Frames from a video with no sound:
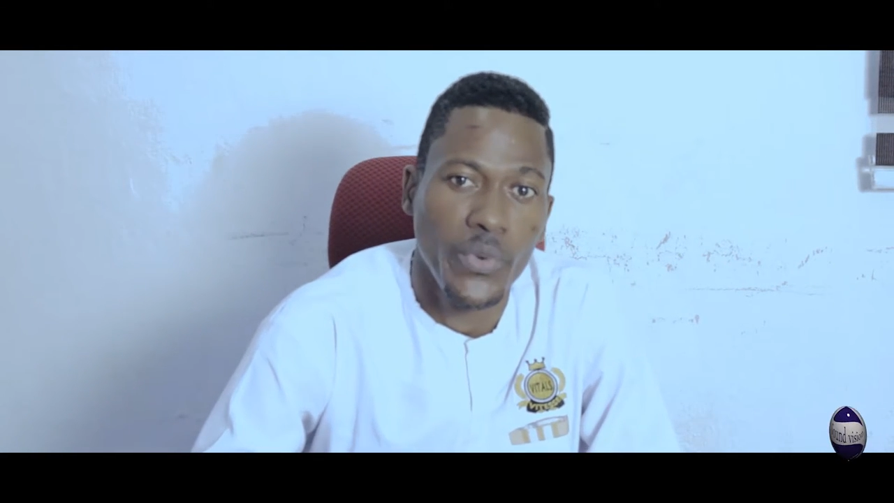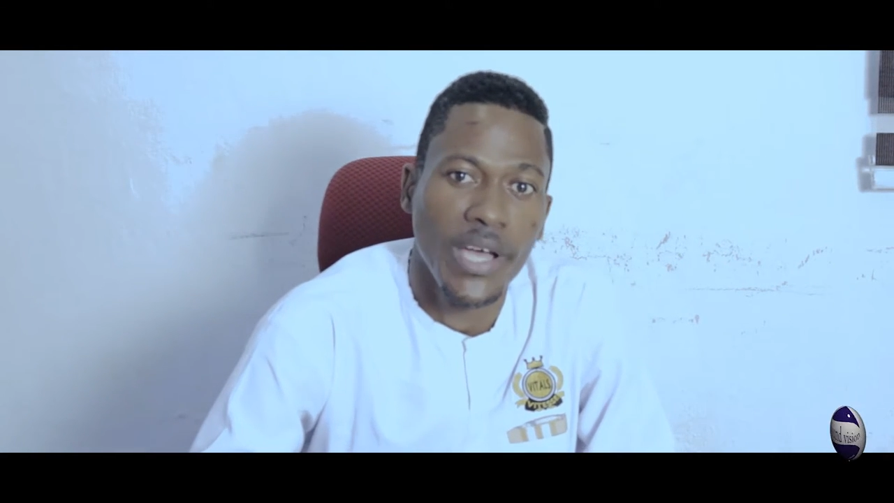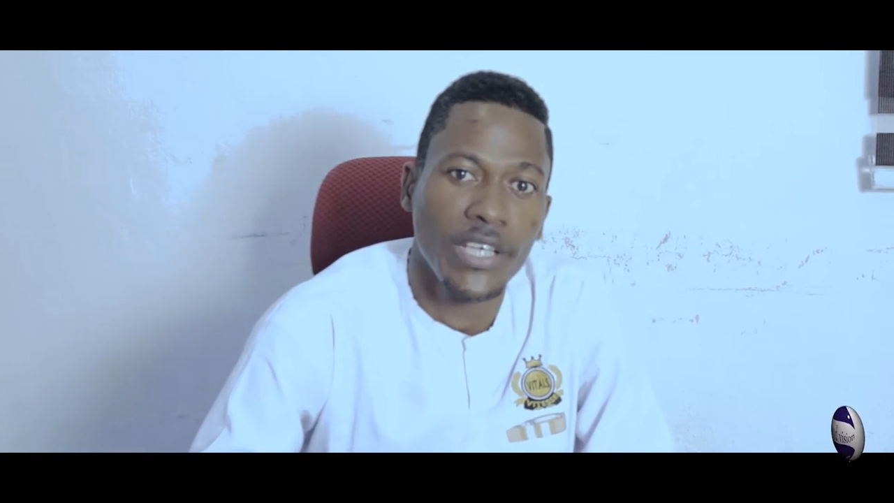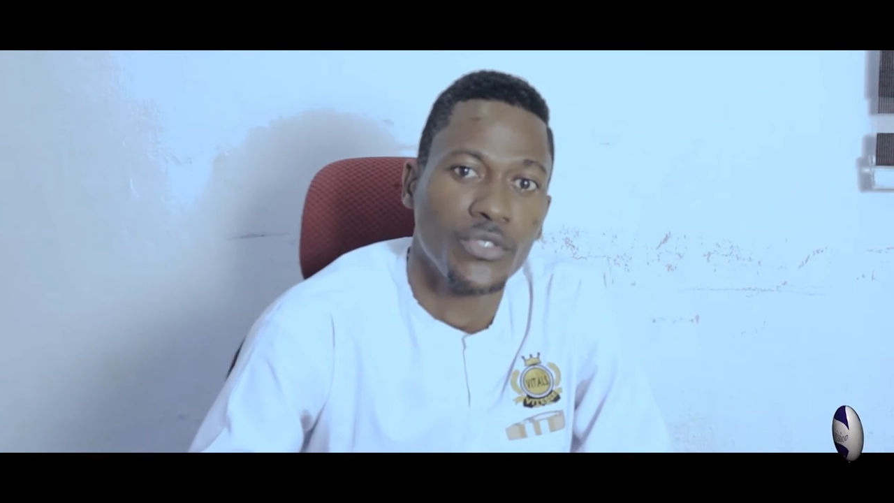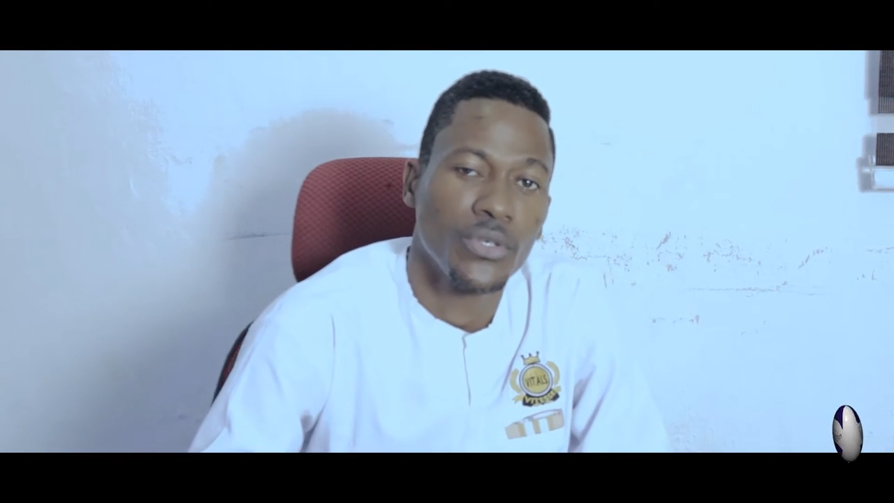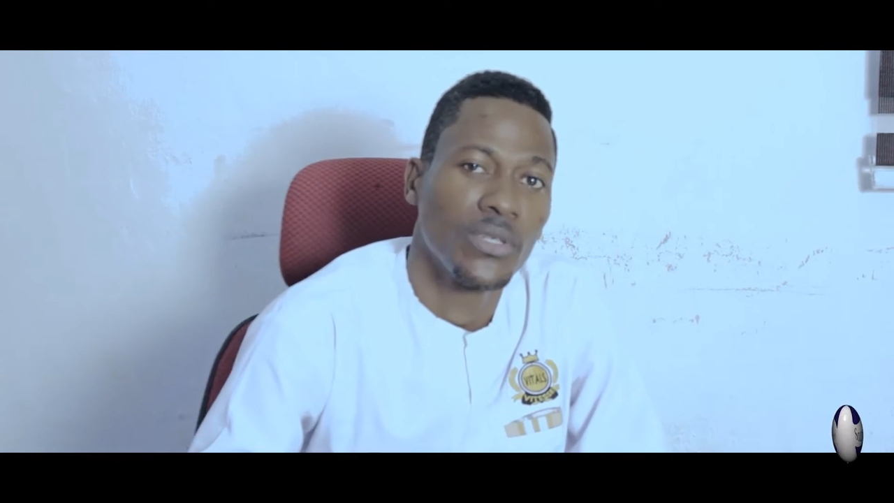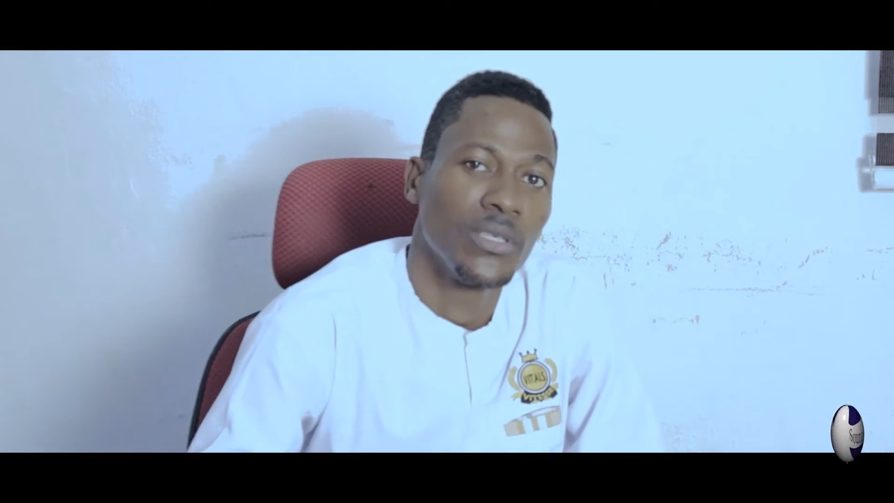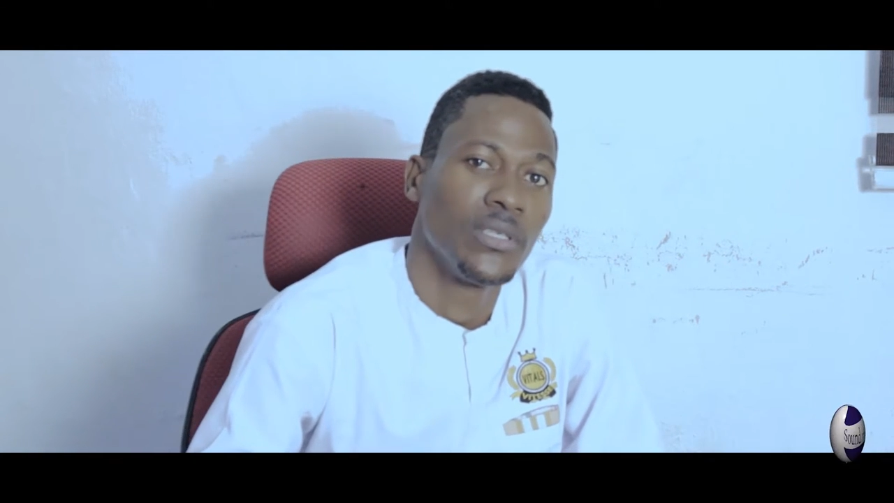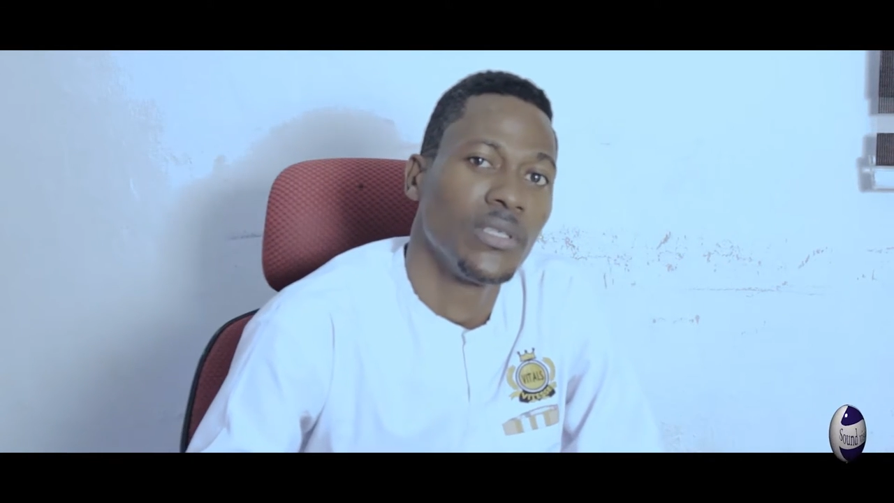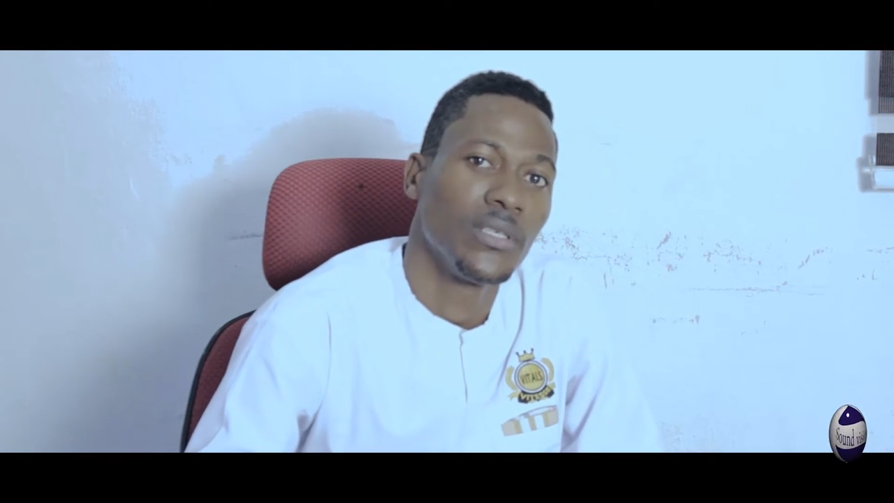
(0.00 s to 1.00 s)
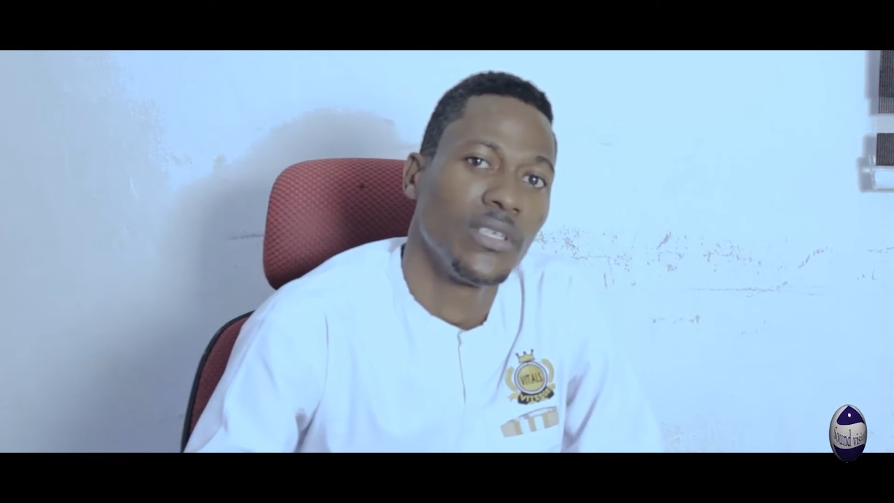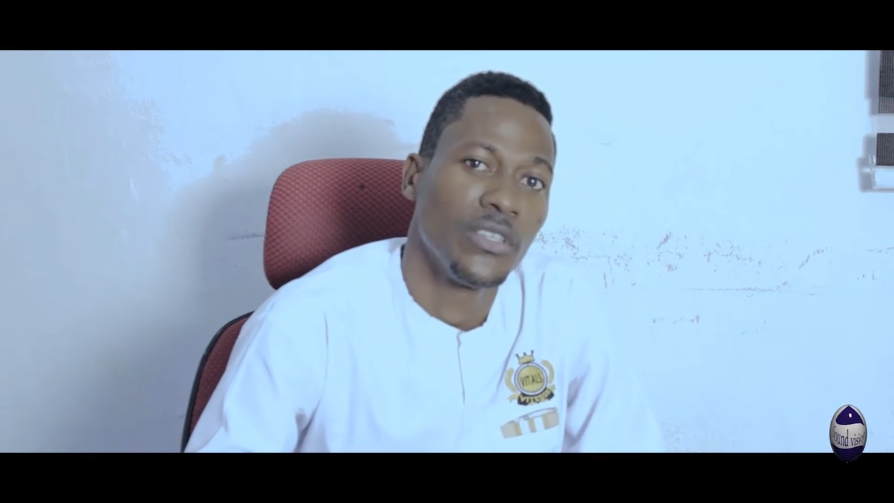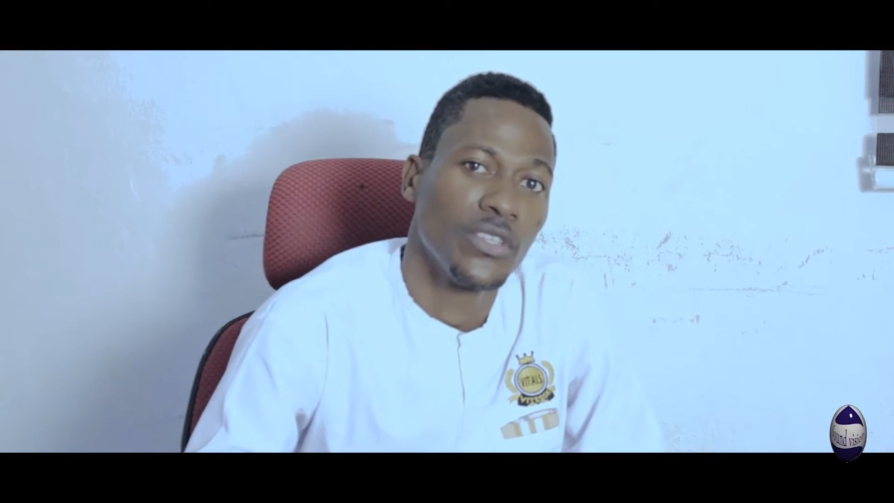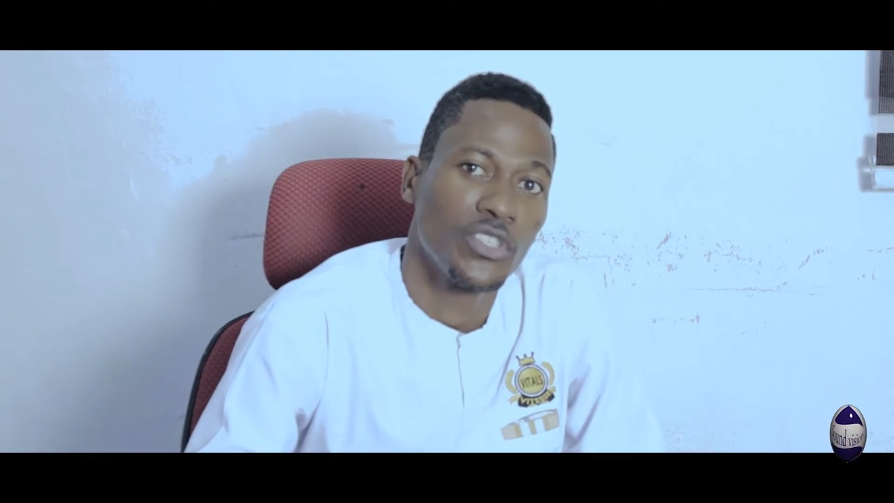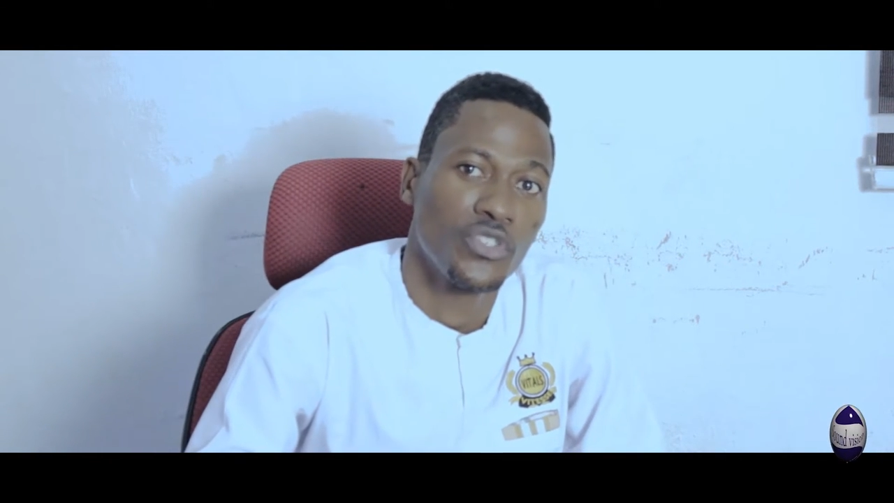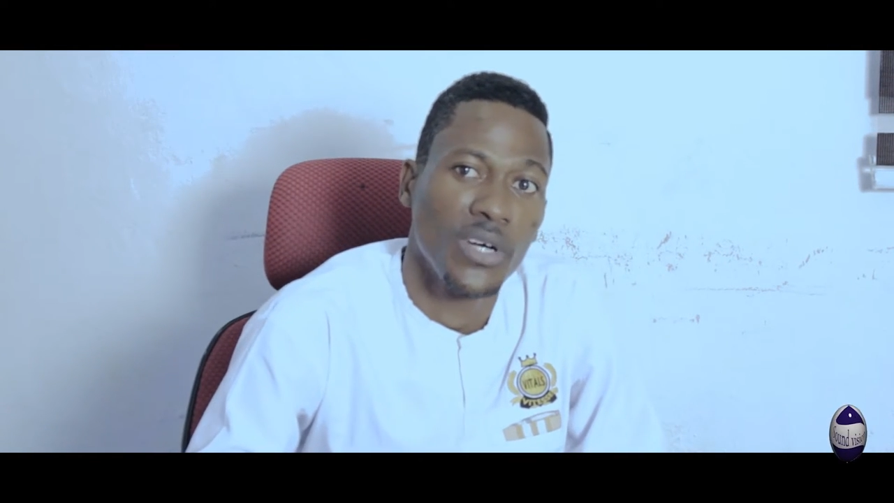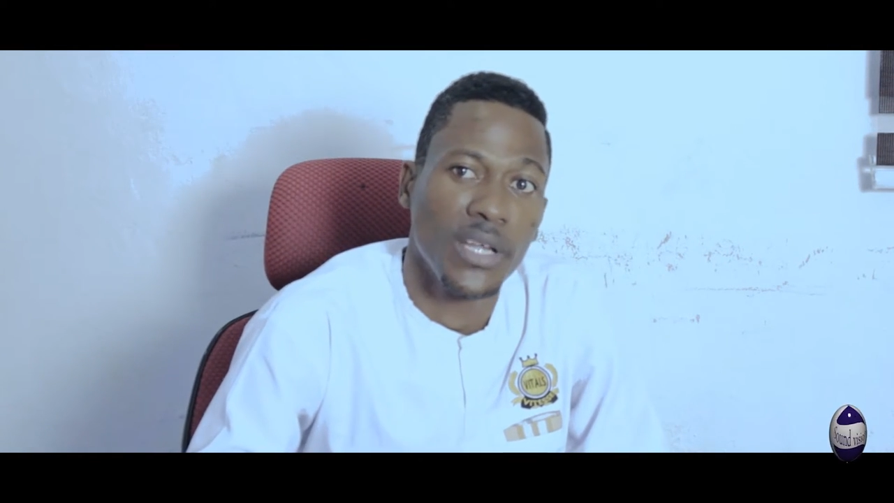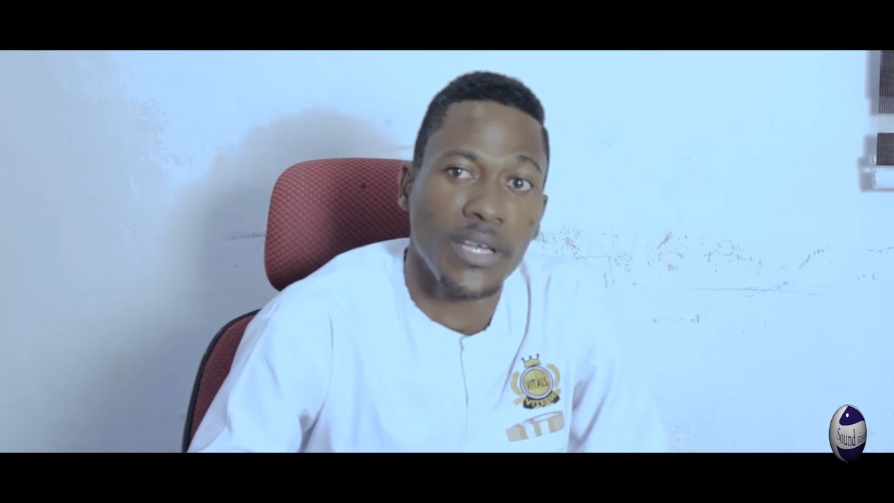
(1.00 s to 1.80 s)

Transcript: where I studied industrial